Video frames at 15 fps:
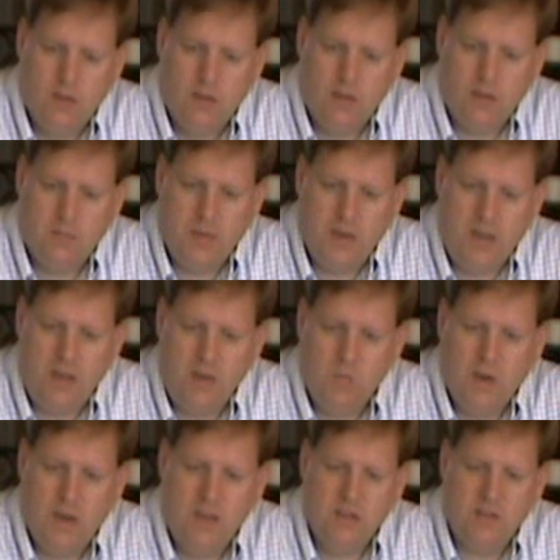But
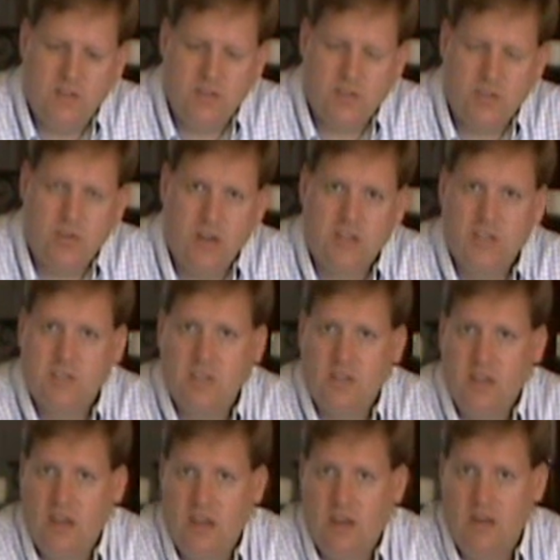anyway, there's instructions on
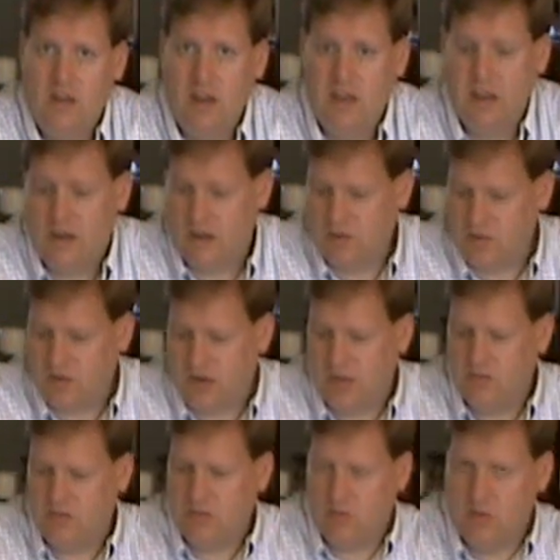the internet, and I'll
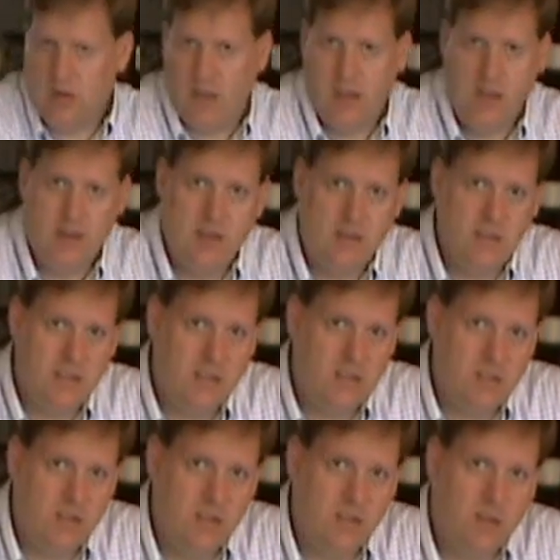try to, when I edit
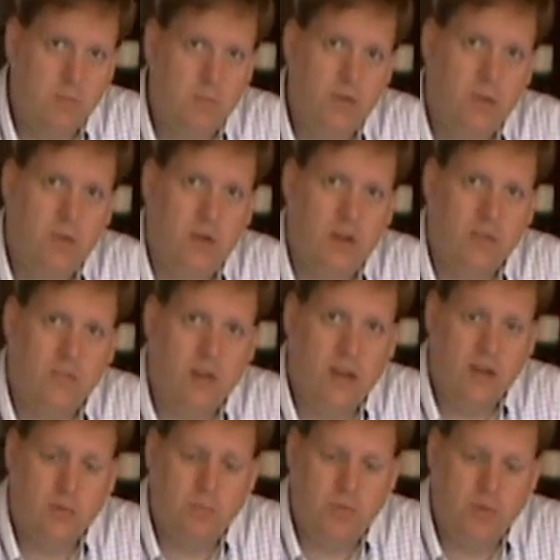this on the computer, I'll
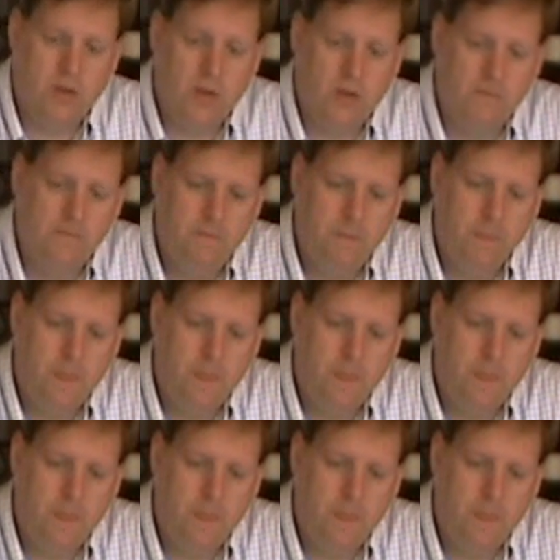try to put